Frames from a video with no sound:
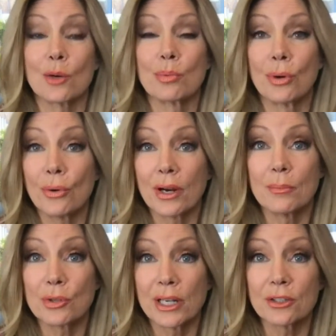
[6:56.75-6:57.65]
our
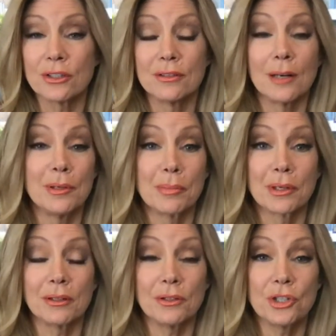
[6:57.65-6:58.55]
program director, Robin
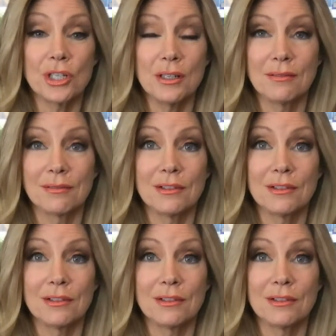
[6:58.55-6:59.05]
Bertolucci,